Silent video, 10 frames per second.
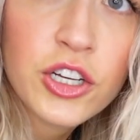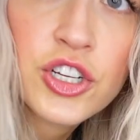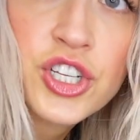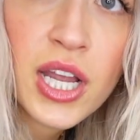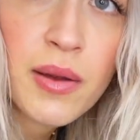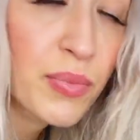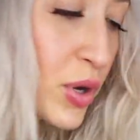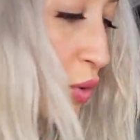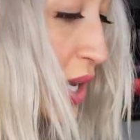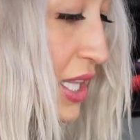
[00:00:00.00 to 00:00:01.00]
you're
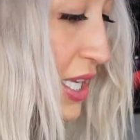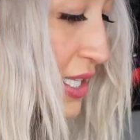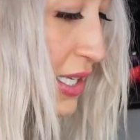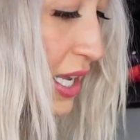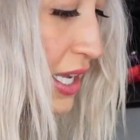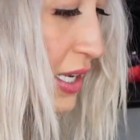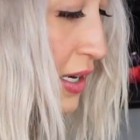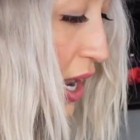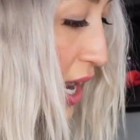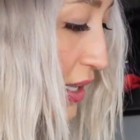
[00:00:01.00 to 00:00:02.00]
shampooing this in. I